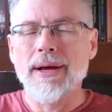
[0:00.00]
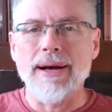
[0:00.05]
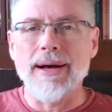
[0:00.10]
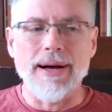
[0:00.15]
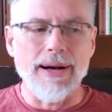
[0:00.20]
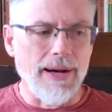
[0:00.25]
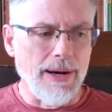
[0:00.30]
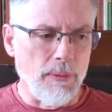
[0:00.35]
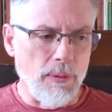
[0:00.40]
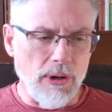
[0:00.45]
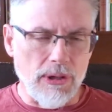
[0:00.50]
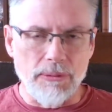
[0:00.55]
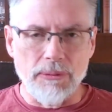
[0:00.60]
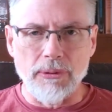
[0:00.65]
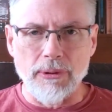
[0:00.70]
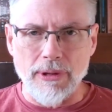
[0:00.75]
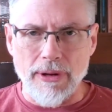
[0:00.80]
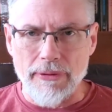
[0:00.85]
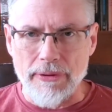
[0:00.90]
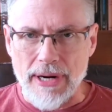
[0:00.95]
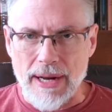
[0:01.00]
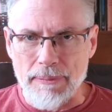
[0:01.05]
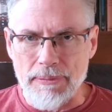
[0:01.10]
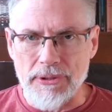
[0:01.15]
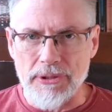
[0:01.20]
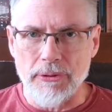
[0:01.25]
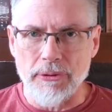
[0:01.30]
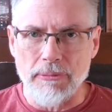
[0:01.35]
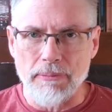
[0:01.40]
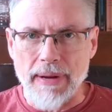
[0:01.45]
Uh, welcome to another
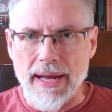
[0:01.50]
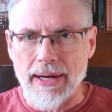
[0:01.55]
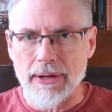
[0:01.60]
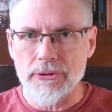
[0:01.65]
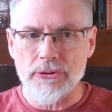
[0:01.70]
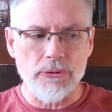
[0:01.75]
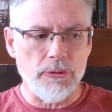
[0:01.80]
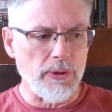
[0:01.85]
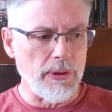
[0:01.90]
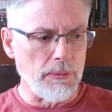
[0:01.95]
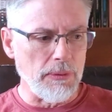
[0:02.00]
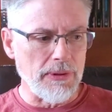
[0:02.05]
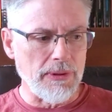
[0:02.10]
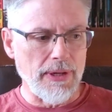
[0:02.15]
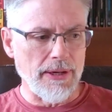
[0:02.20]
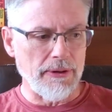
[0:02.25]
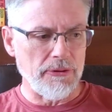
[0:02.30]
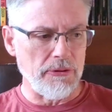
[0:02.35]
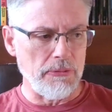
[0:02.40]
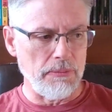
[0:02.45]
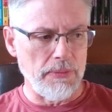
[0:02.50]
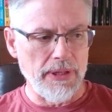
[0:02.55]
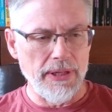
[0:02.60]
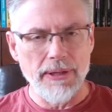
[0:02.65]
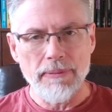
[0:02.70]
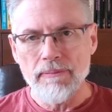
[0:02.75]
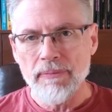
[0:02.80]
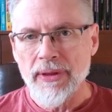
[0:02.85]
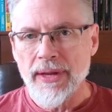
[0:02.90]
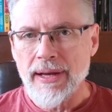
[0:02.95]
episode of Backstory with Dr. B.